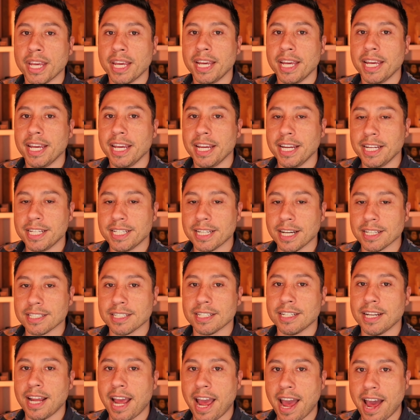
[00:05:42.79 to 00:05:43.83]
He
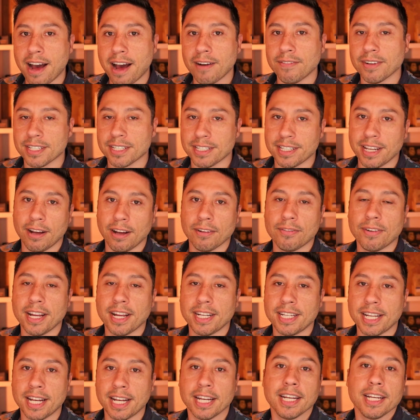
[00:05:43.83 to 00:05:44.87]
doesn't have a
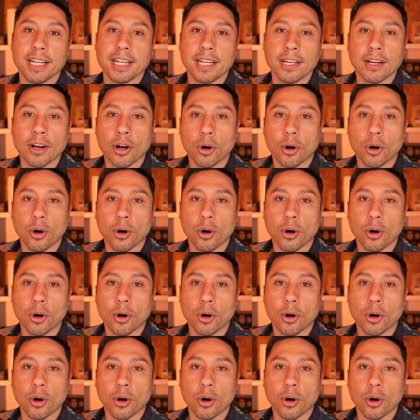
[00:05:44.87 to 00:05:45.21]
self-identity